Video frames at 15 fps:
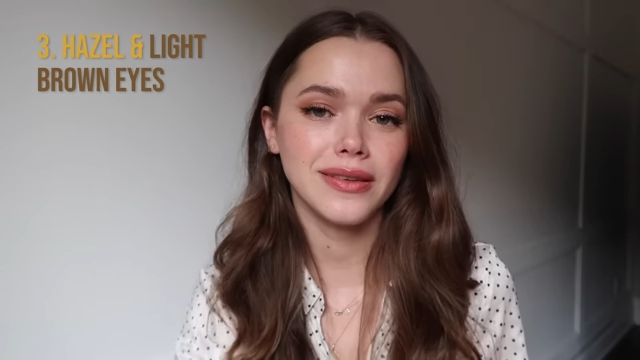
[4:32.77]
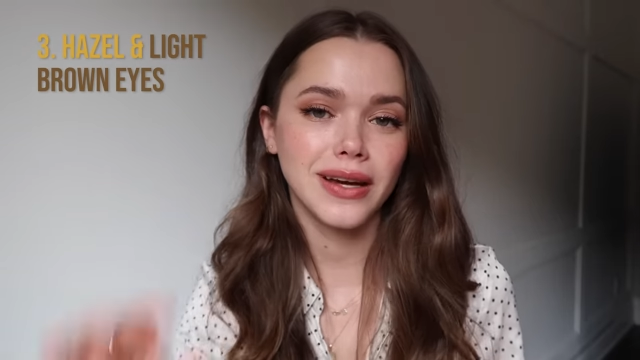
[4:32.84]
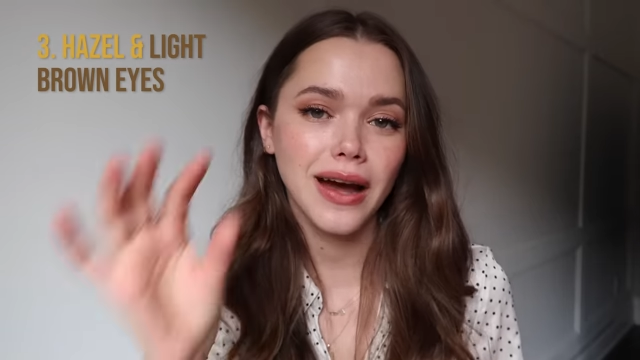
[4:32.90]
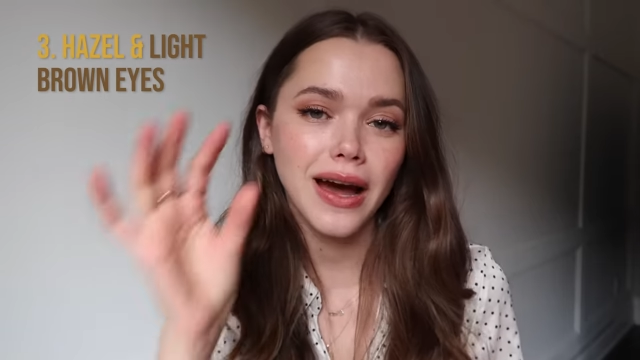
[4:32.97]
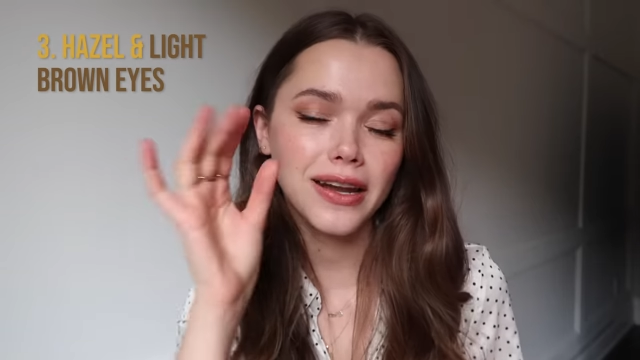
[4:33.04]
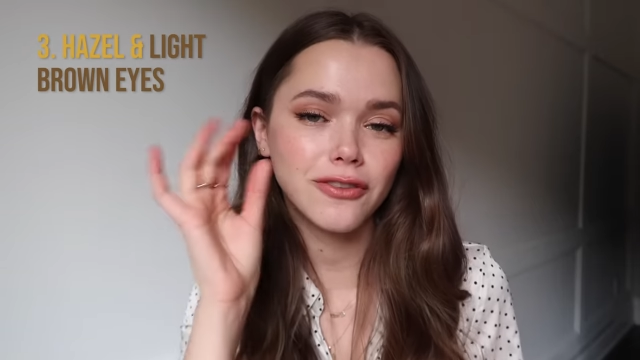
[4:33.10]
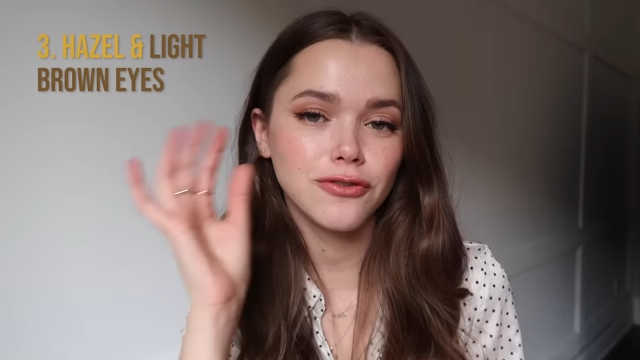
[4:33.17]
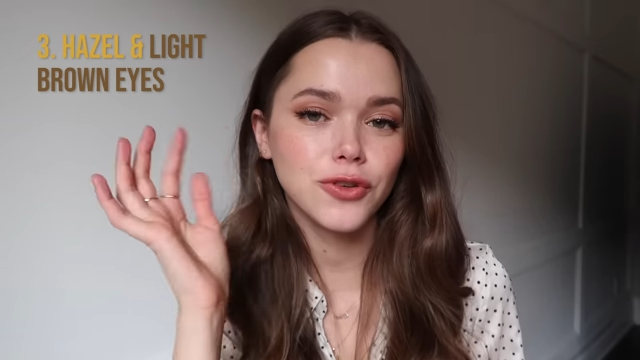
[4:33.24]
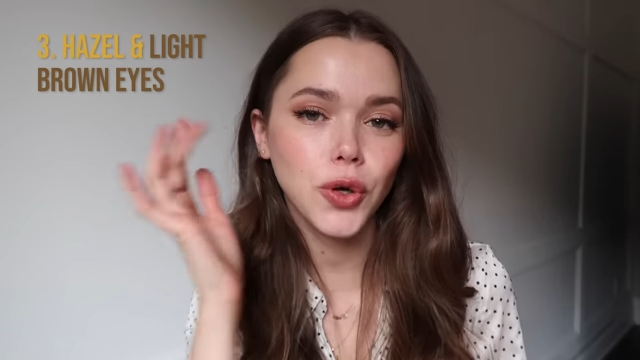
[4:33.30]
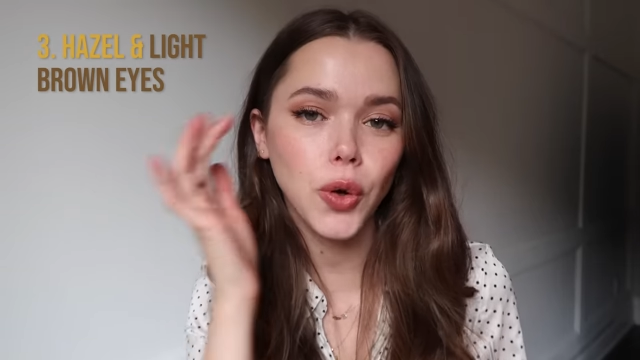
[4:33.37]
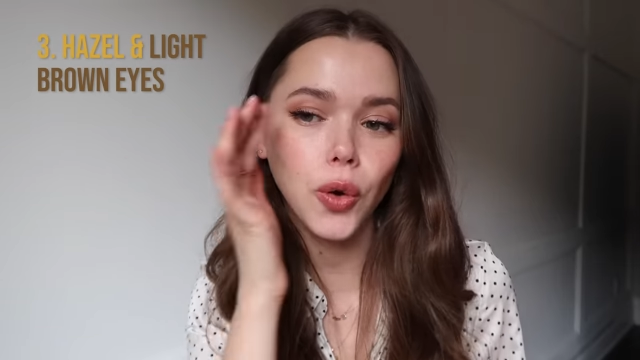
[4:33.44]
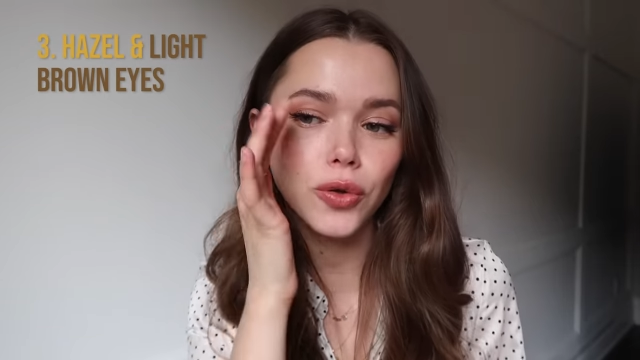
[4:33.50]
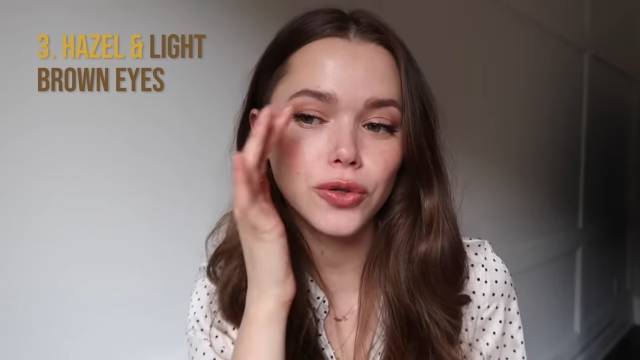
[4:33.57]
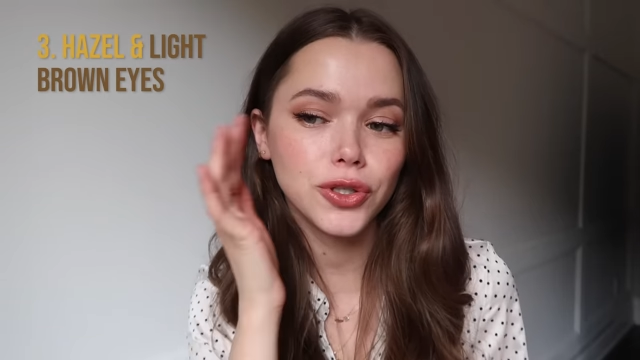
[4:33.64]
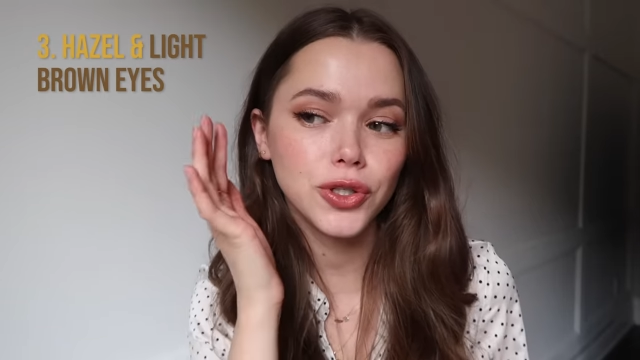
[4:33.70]
the kind of
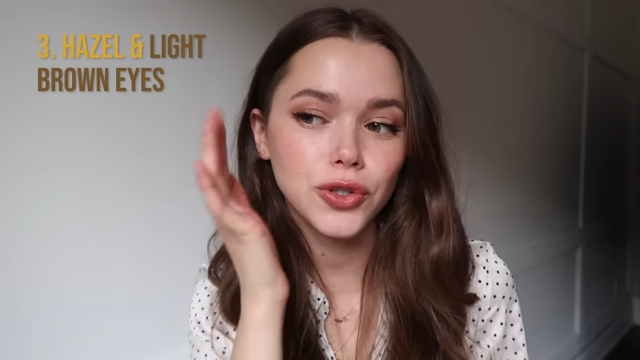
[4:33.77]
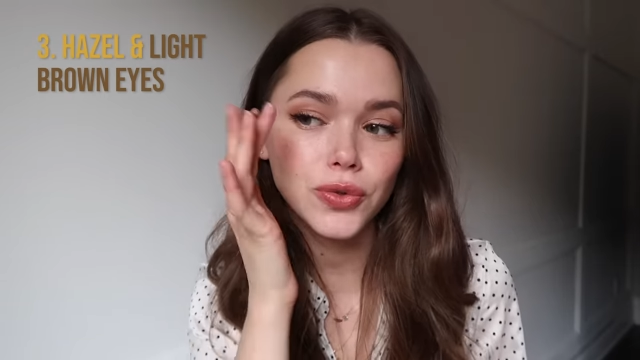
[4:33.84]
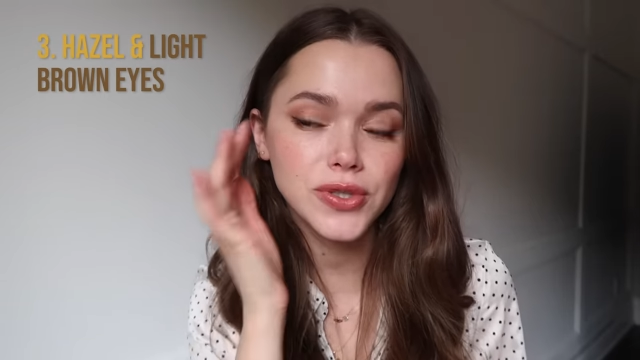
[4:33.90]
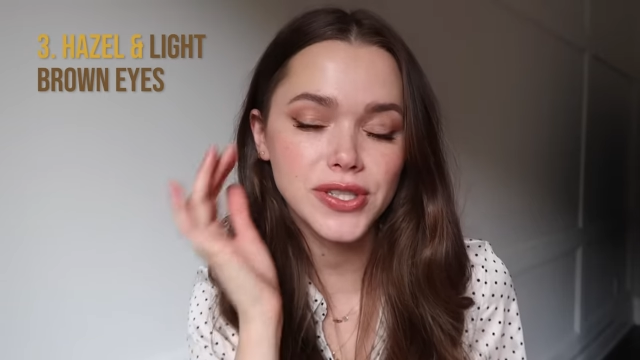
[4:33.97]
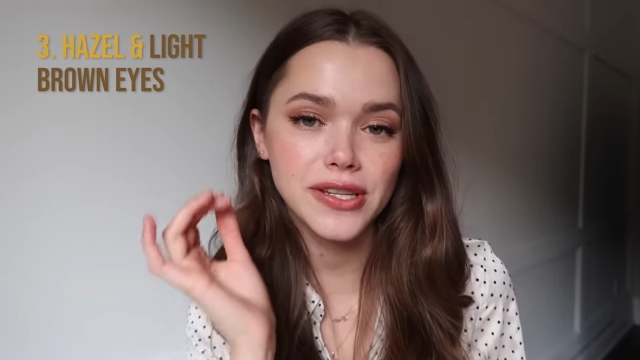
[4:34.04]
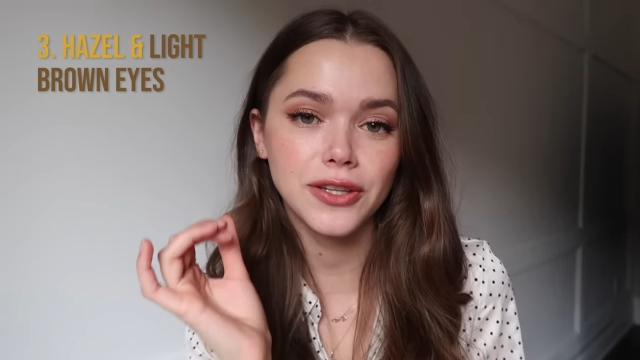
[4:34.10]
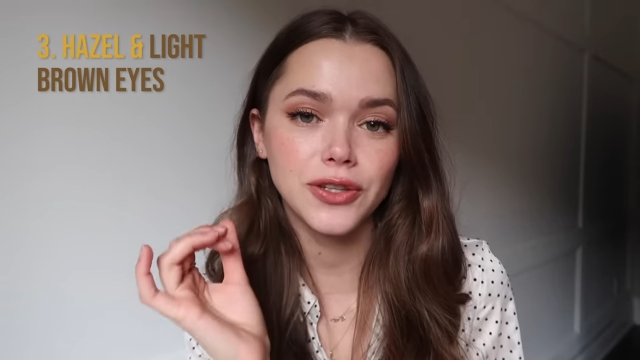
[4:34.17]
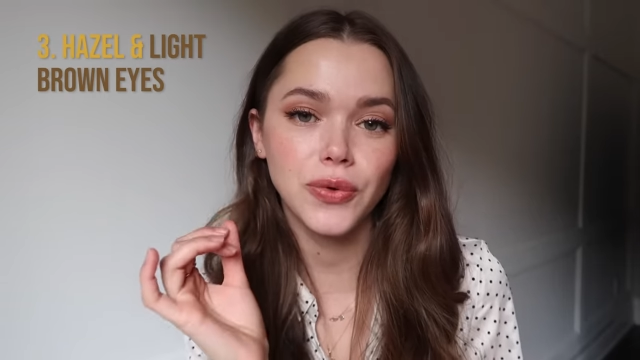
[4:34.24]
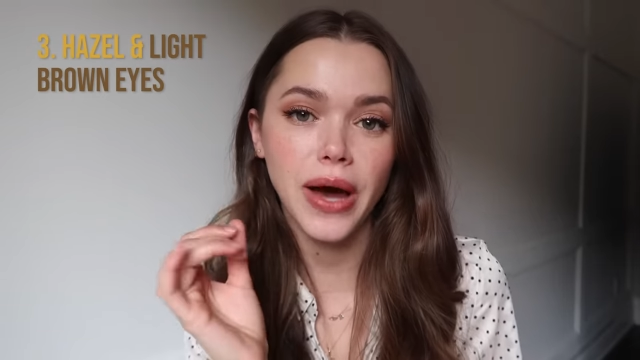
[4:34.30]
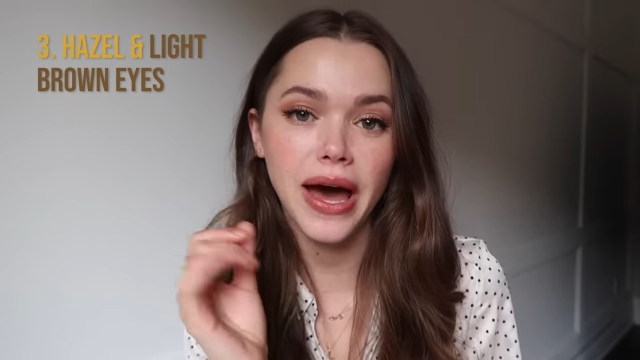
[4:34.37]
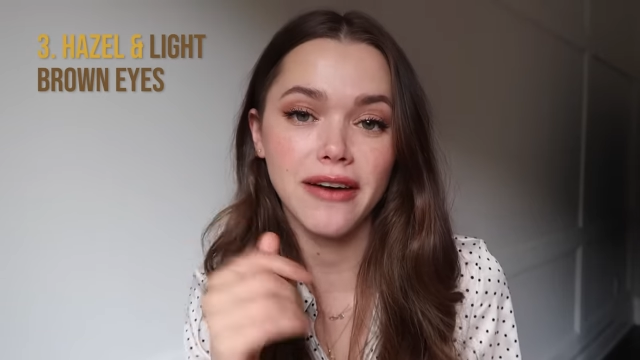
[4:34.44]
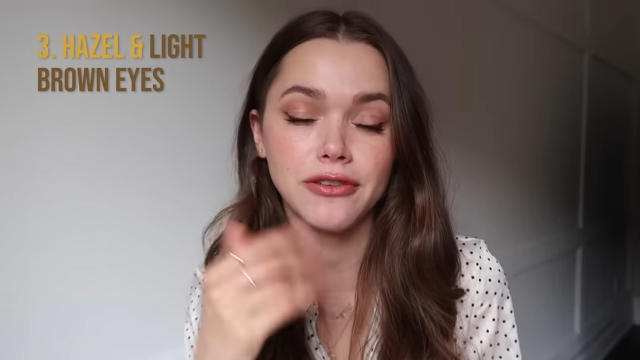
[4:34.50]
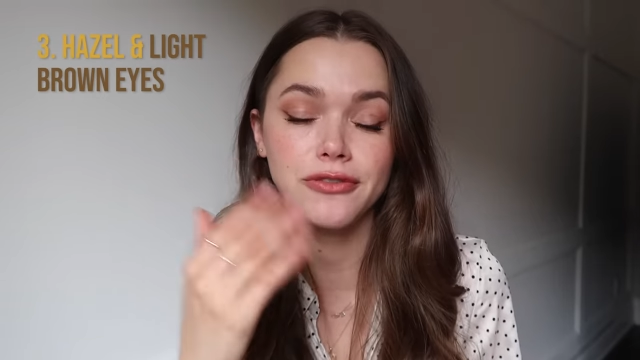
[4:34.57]
gold hues that you have,